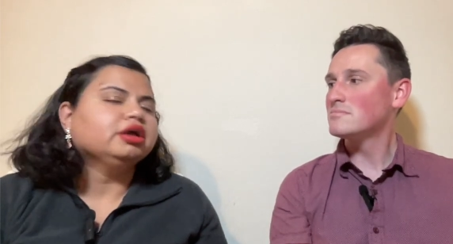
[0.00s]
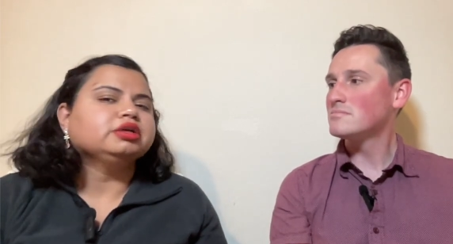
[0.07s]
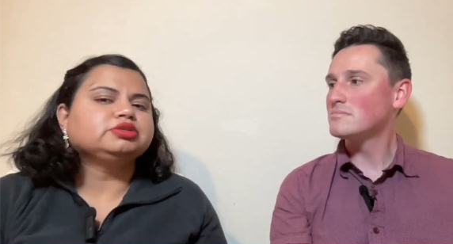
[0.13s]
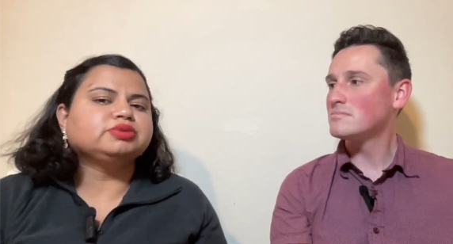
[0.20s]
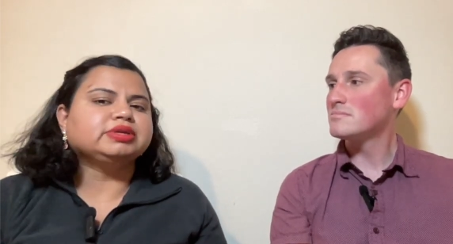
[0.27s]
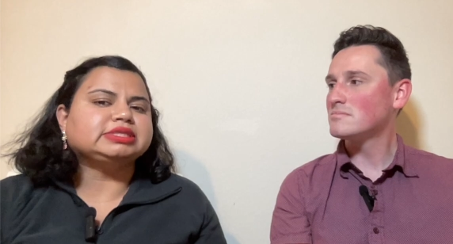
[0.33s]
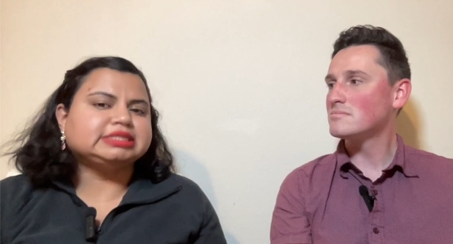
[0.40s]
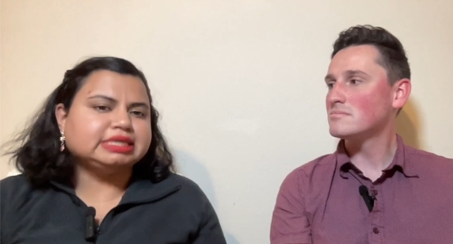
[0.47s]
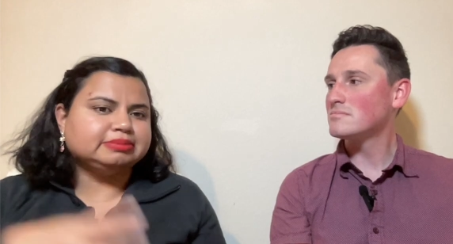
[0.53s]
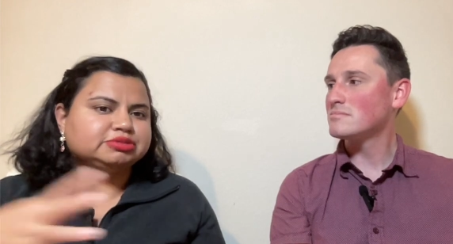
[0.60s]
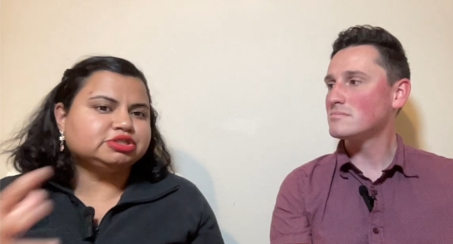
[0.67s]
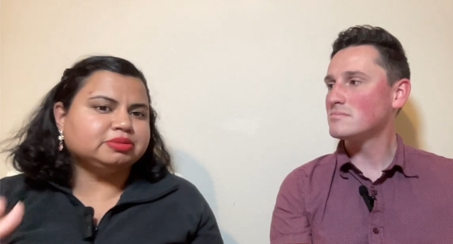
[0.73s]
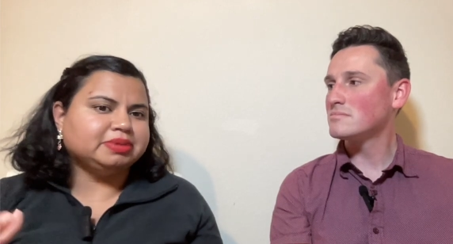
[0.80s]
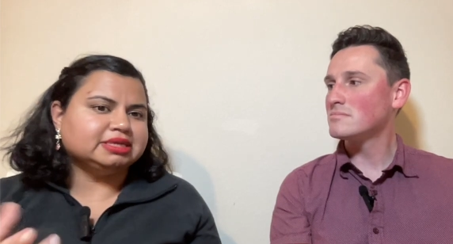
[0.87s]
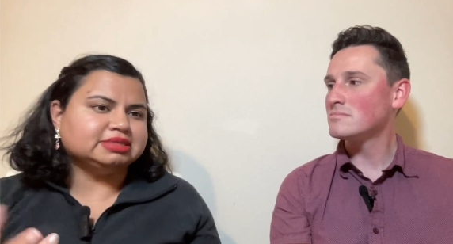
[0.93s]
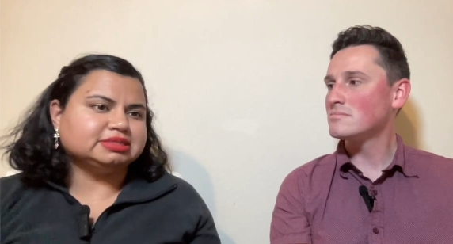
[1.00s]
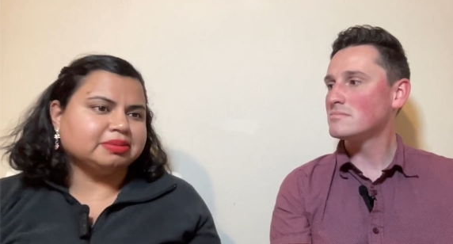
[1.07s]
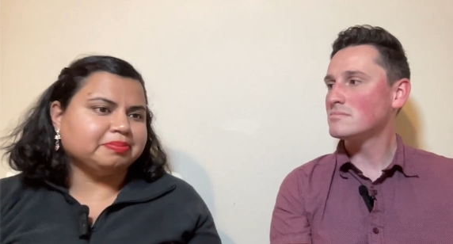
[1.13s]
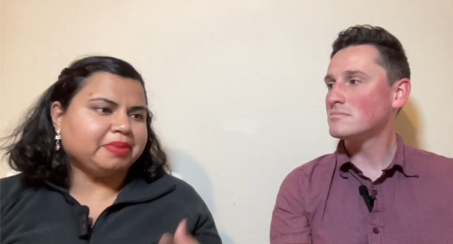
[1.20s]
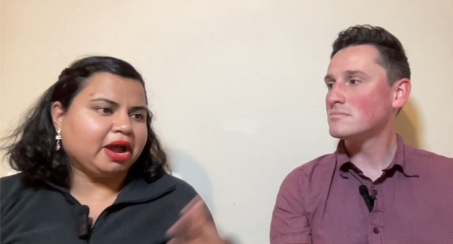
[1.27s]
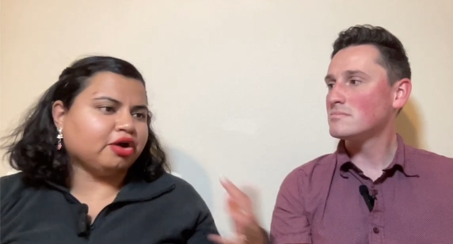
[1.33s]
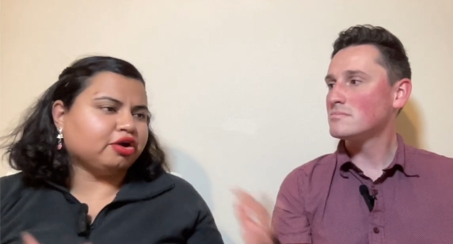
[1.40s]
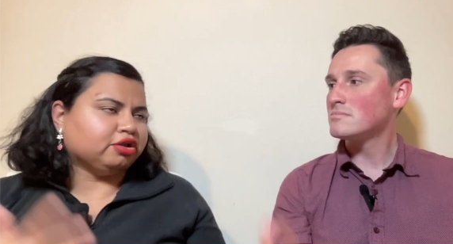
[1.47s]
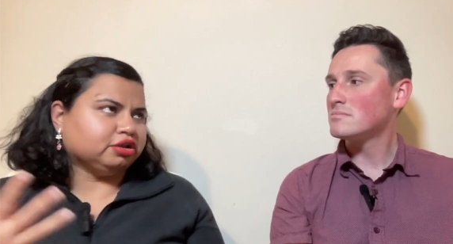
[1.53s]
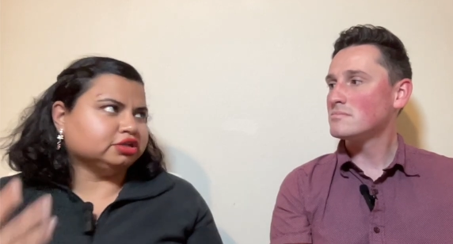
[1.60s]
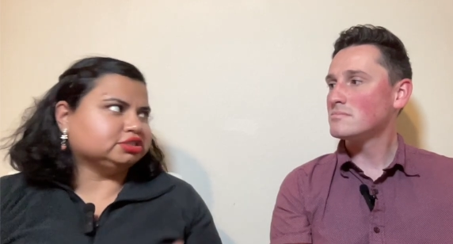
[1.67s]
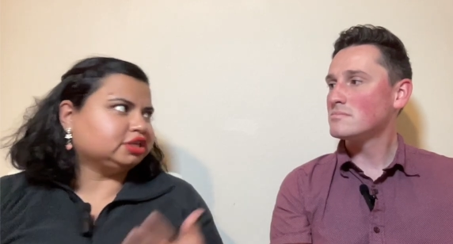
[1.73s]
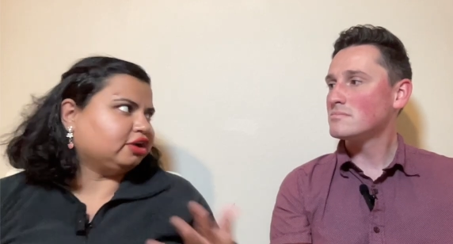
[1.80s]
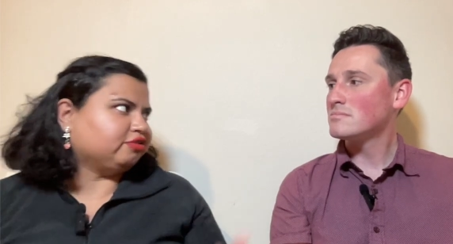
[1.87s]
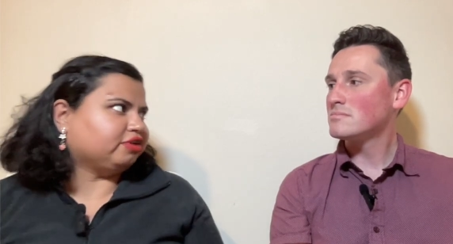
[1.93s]
Speaker 1: So it seems to be some
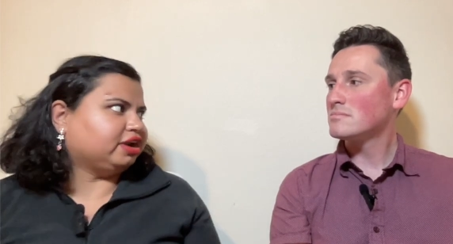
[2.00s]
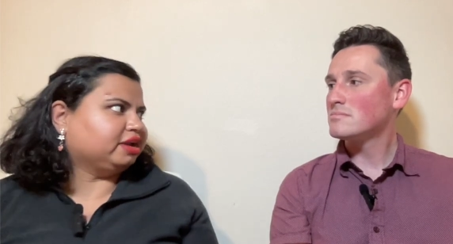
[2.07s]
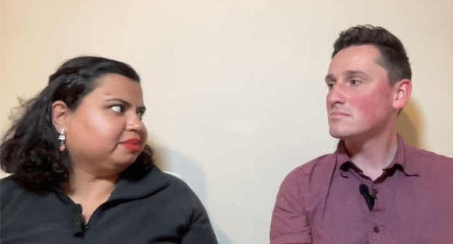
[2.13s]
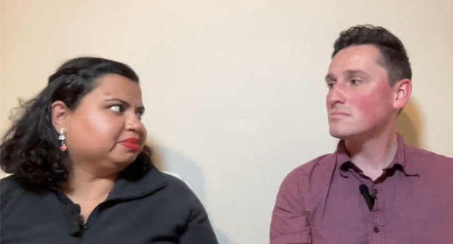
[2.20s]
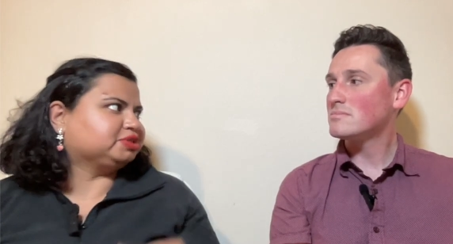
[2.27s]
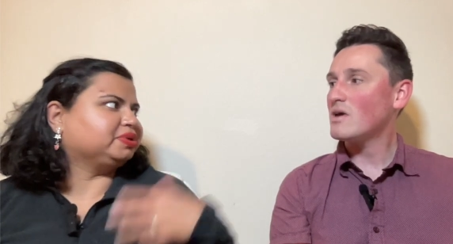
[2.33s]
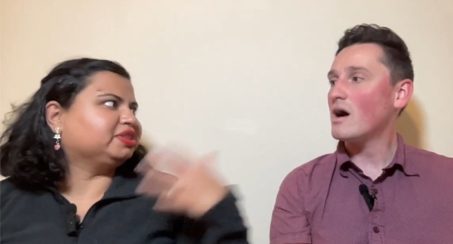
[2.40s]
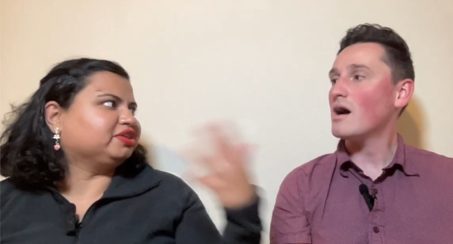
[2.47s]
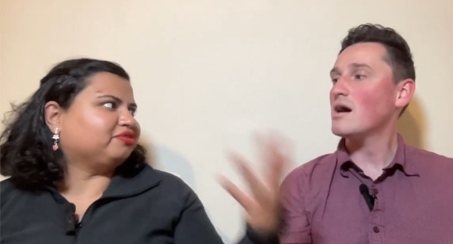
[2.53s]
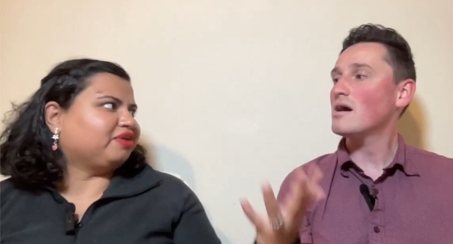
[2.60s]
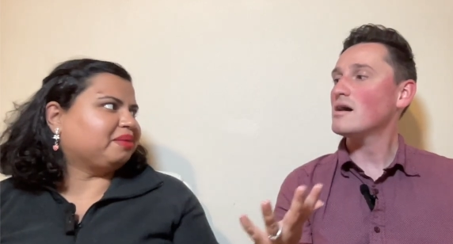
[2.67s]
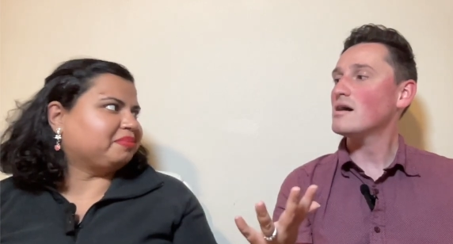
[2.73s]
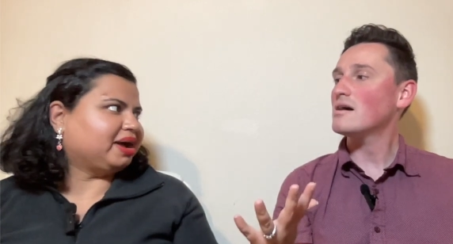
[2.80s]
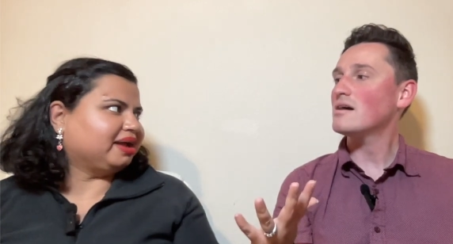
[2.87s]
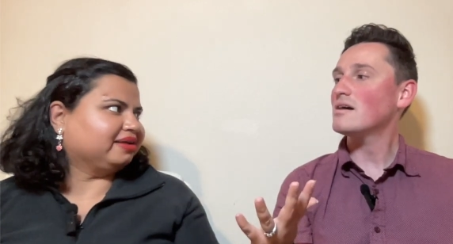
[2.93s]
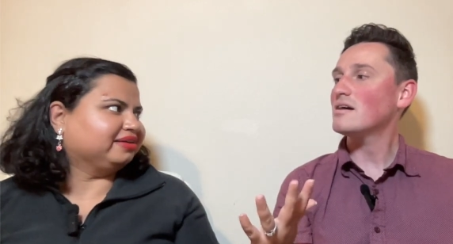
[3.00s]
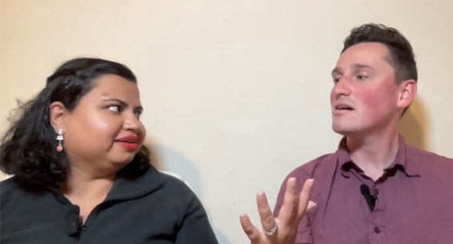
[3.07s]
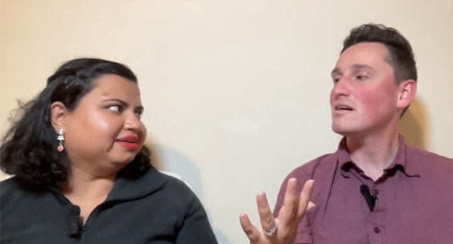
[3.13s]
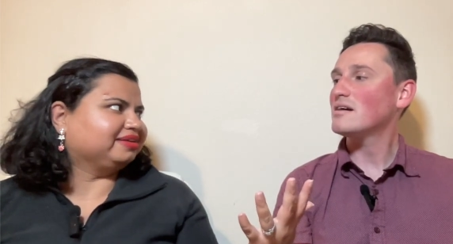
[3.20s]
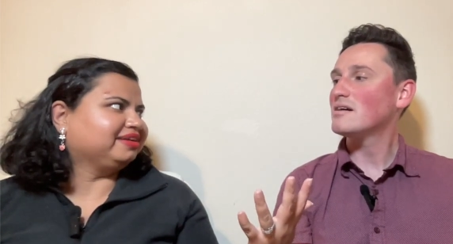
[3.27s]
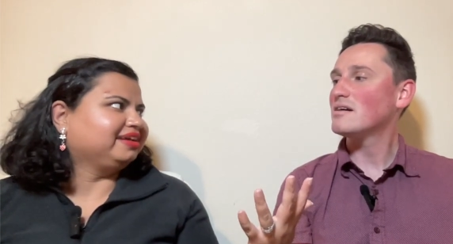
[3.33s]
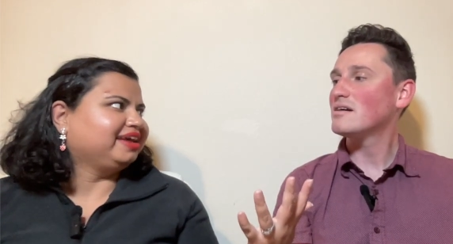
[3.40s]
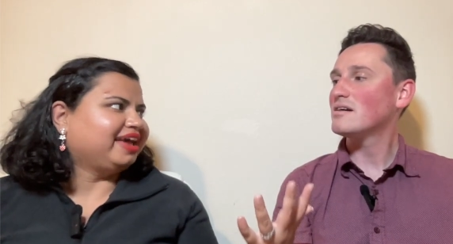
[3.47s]
parallels that are running between the Ramayana